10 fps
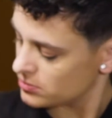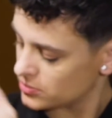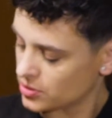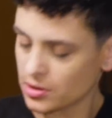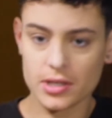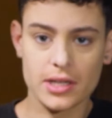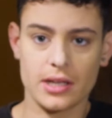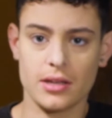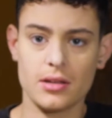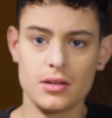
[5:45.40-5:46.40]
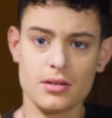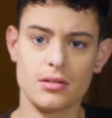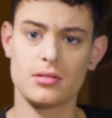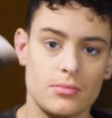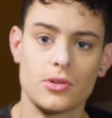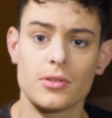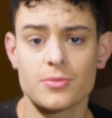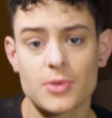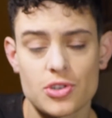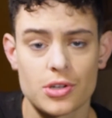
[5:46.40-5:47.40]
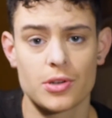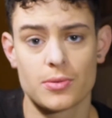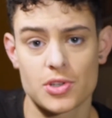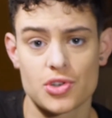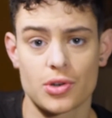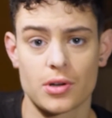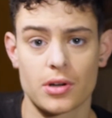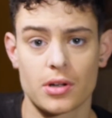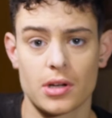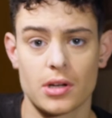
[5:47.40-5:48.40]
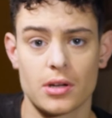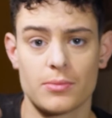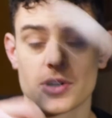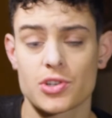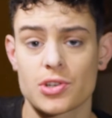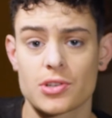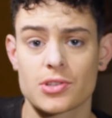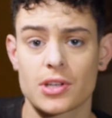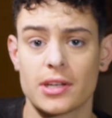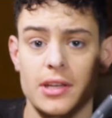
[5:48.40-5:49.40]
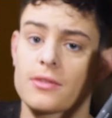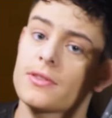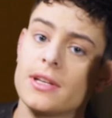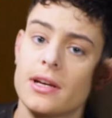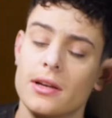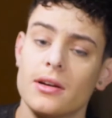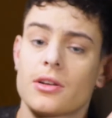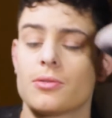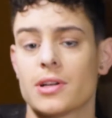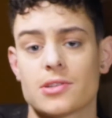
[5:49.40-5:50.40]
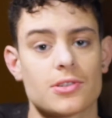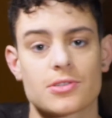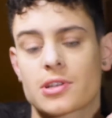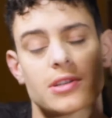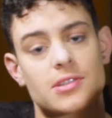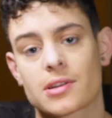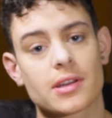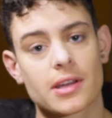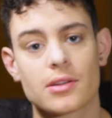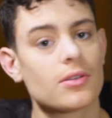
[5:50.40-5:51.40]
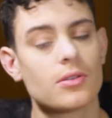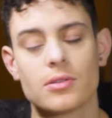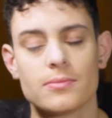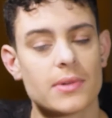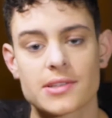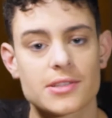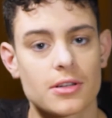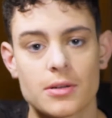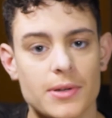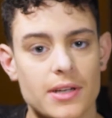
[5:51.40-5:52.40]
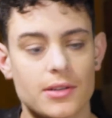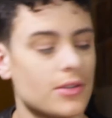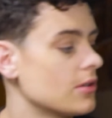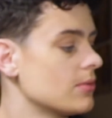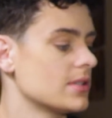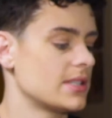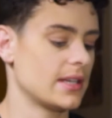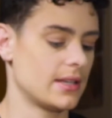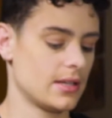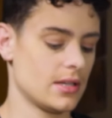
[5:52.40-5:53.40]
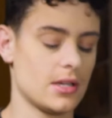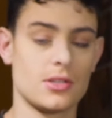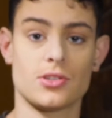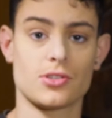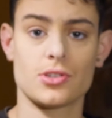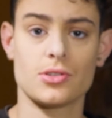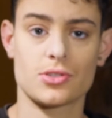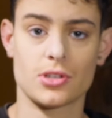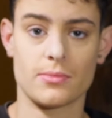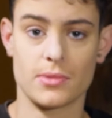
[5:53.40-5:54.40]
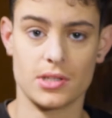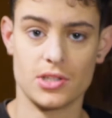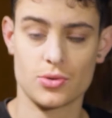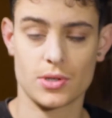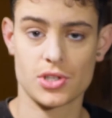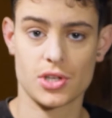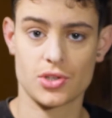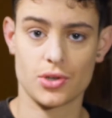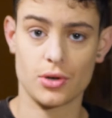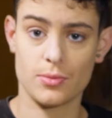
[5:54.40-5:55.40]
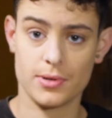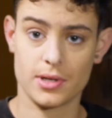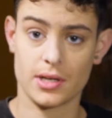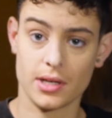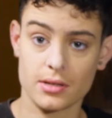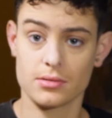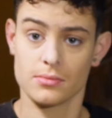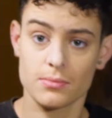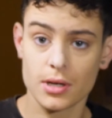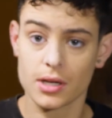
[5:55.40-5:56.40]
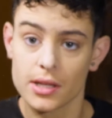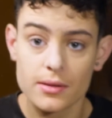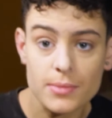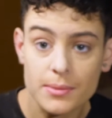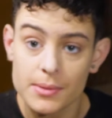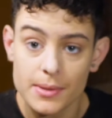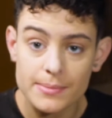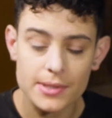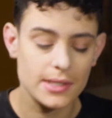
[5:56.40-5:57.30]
dirty. Always make sure you wash your brushes at the end of the day. Otherwise your skin is gonna get all messed up and you don't want that. Just use some dishwashing soap and then pluck it. Bleep, bleep.